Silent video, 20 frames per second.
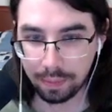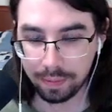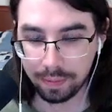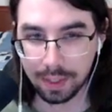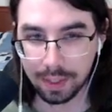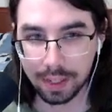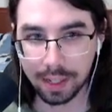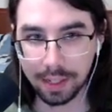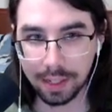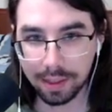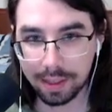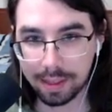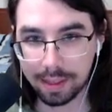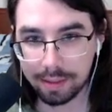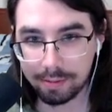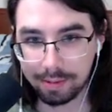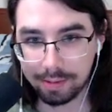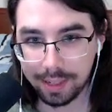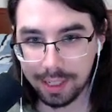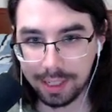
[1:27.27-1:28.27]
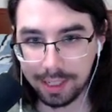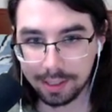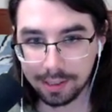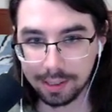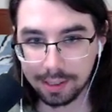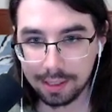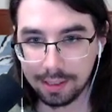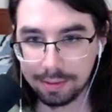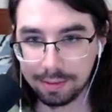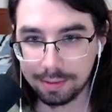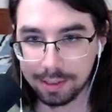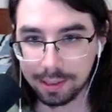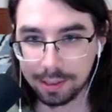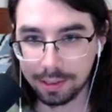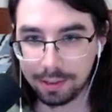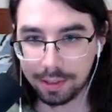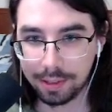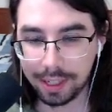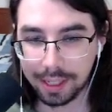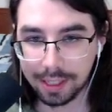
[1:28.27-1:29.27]
And 3 early
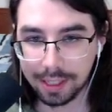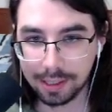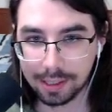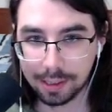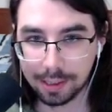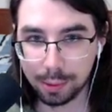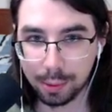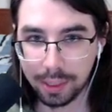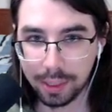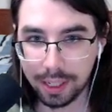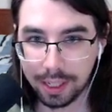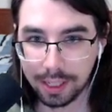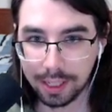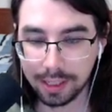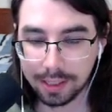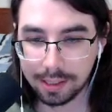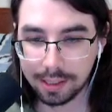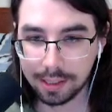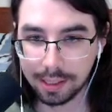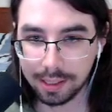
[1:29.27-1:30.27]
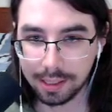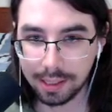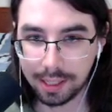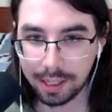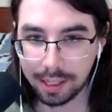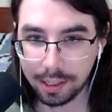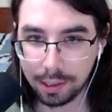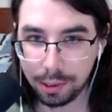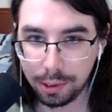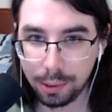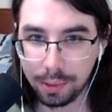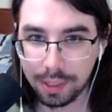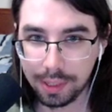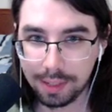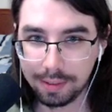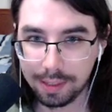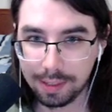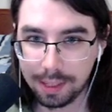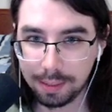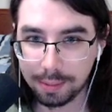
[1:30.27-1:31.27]
frilled dragons, 3 ants. You can take 2
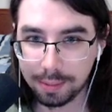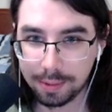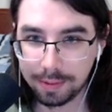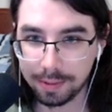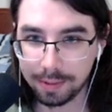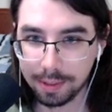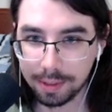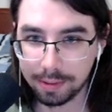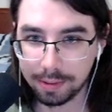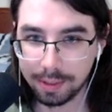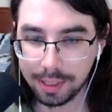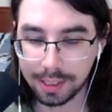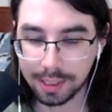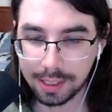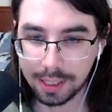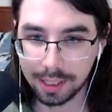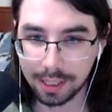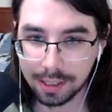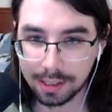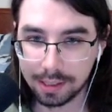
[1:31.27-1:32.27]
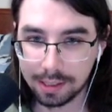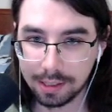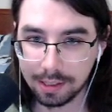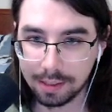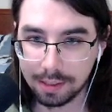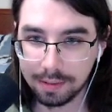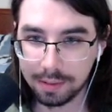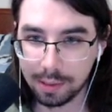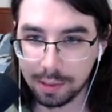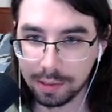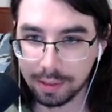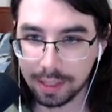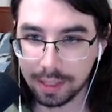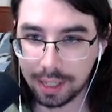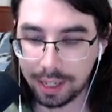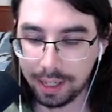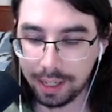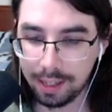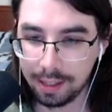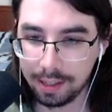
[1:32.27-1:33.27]
level ups for 3s next turn if you'd
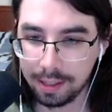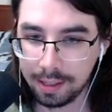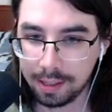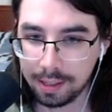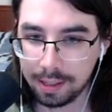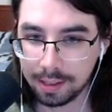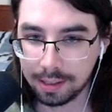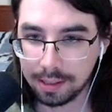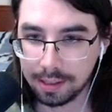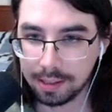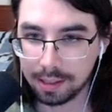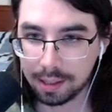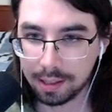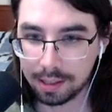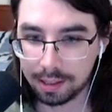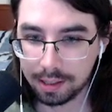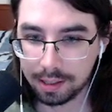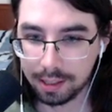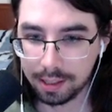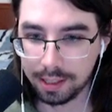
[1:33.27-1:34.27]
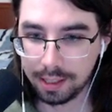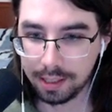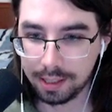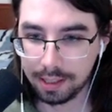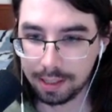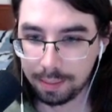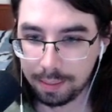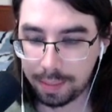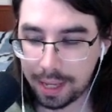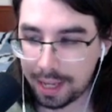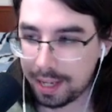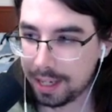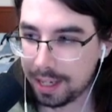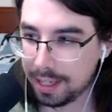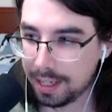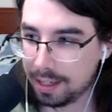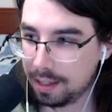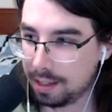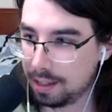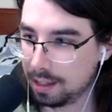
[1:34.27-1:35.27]
like. Dog in the
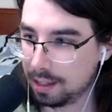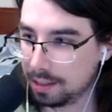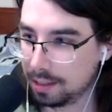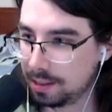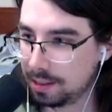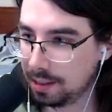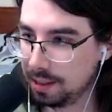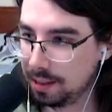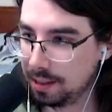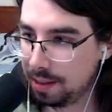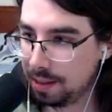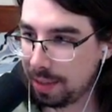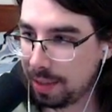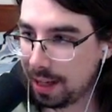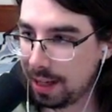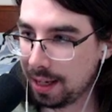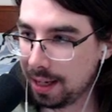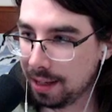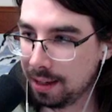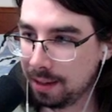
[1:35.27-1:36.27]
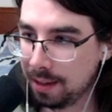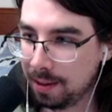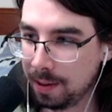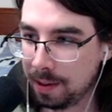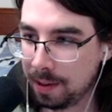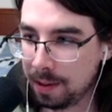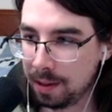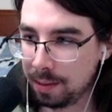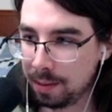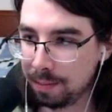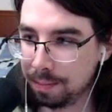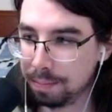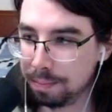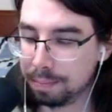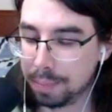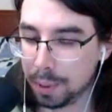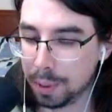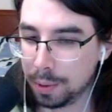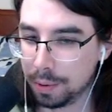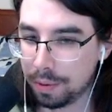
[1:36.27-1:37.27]
pack, Ox in the pack.
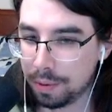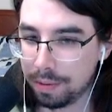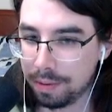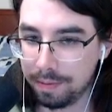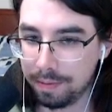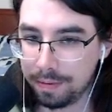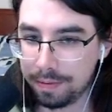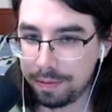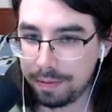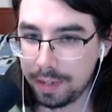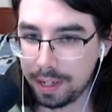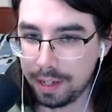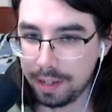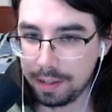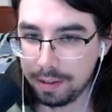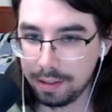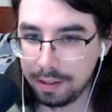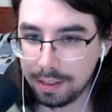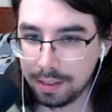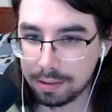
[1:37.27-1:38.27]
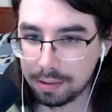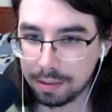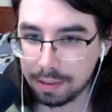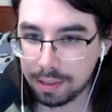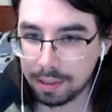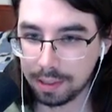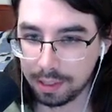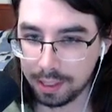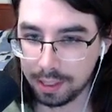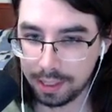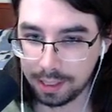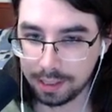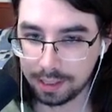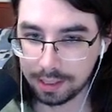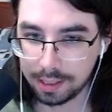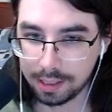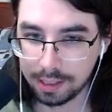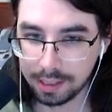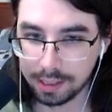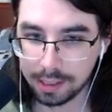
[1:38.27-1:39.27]
Both very strong
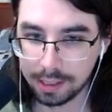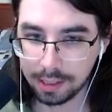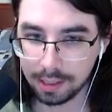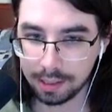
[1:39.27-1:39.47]
hits here.